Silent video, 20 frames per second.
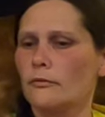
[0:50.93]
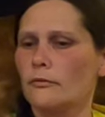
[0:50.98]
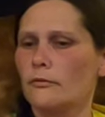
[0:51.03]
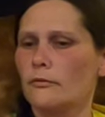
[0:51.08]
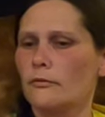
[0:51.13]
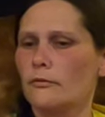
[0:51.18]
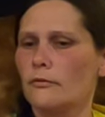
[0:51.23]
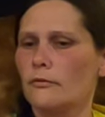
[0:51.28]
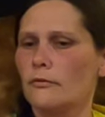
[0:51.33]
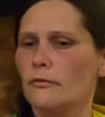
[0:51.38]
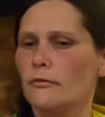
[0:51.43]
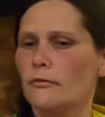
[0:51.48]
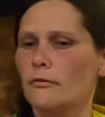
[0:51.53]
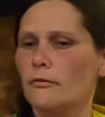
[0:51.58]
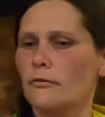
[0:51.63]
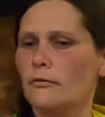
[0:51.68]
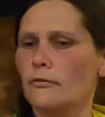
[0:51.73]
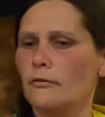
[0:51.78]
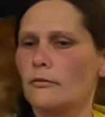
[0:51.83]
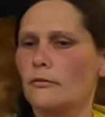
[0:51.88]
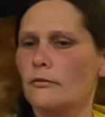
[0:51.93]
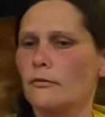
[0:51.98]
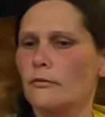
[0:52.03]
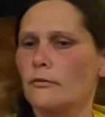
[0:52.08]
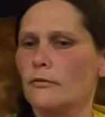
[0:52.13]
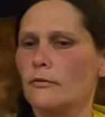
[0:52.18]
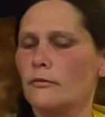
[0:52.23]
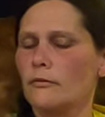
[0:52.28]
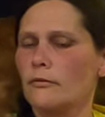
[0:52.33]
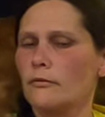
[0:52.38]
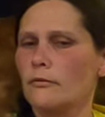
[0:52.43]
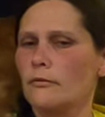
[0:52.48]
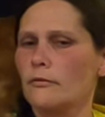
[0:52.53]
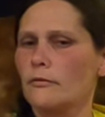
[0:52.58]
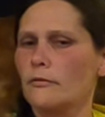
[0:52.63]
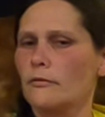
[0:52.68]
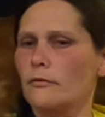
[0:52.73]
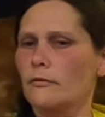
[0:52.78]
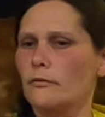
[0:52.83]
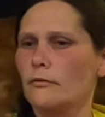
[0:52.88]

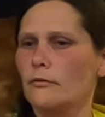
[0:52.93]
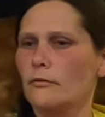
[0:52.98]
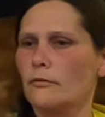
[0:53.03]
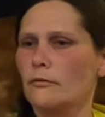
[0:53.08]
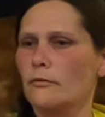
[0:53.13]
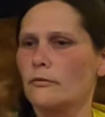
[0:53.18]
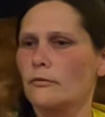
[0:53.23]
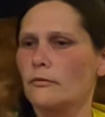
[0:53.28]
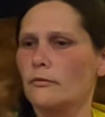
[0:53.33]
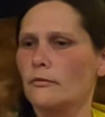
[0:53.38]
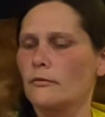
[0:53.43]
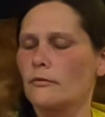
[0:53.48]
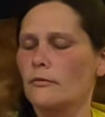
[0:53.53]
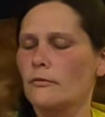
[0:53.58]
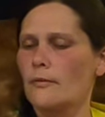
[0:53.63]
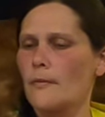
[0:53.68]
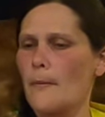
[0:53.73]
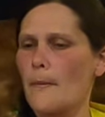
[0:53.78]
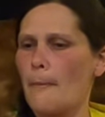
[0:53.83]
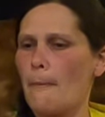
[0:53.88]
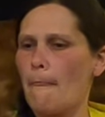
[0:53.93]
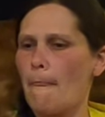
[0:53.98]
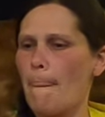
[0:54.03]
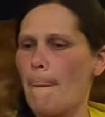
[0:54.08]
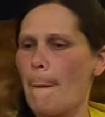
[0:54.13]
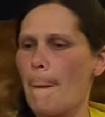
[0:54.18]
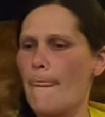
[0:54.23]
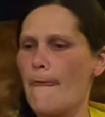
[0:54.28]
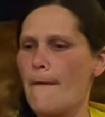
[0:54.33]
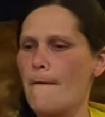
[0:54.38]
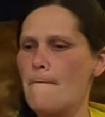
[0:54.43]
[no speech]